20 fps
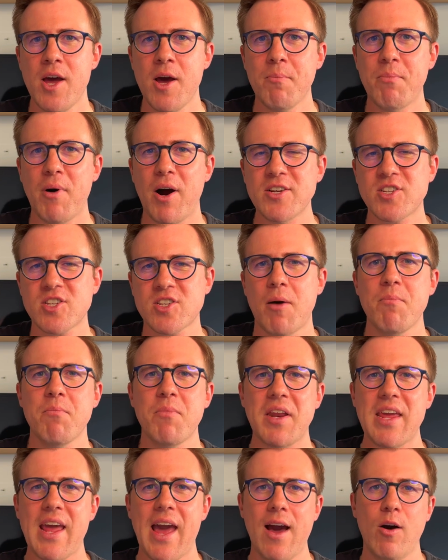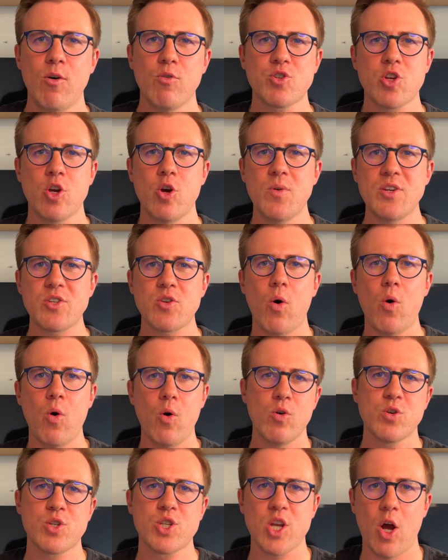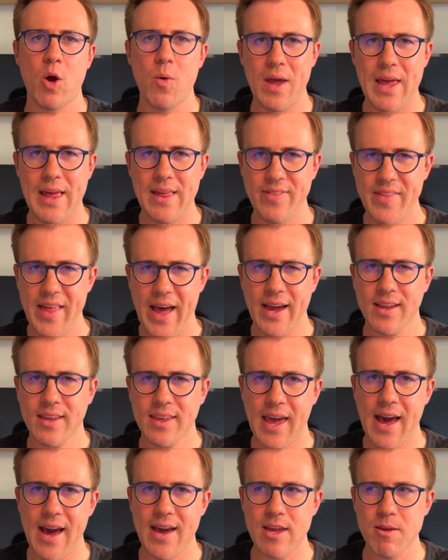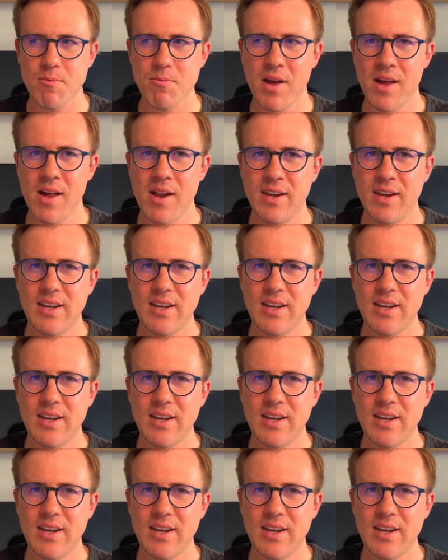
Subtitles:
by somebody else who is also in that game.